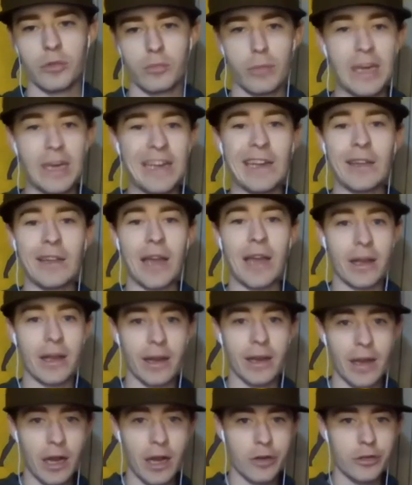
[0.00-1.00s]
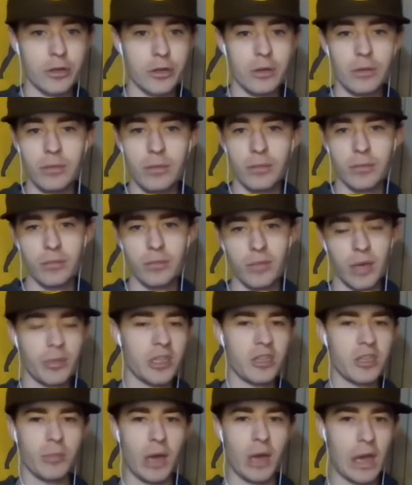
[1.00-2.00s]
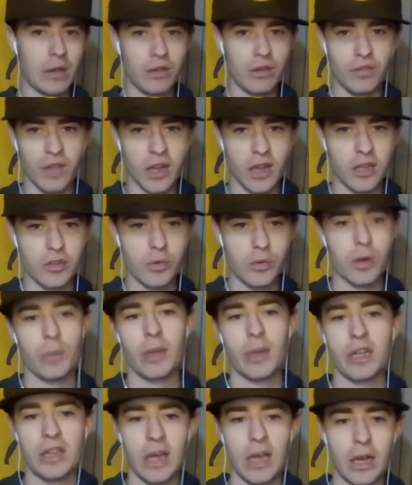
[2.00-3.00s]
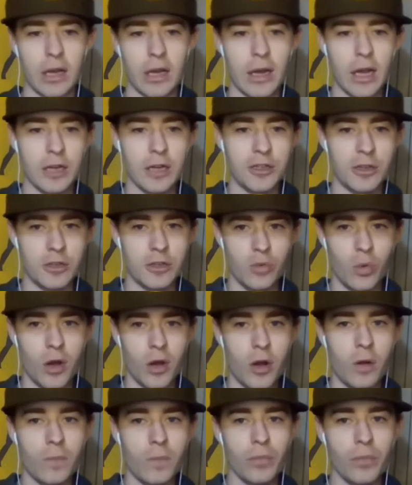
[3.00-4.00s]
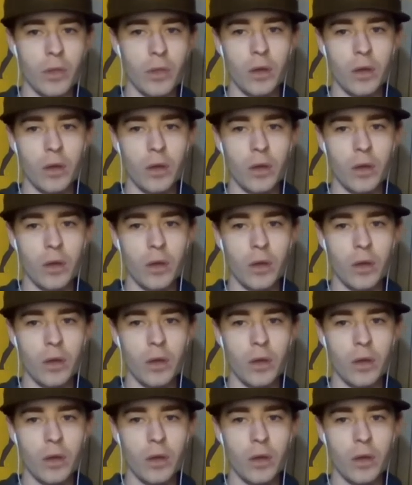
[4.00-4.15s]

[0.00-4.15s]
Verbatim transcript: making that connection. Maybe some A's fans want to make that connection as well.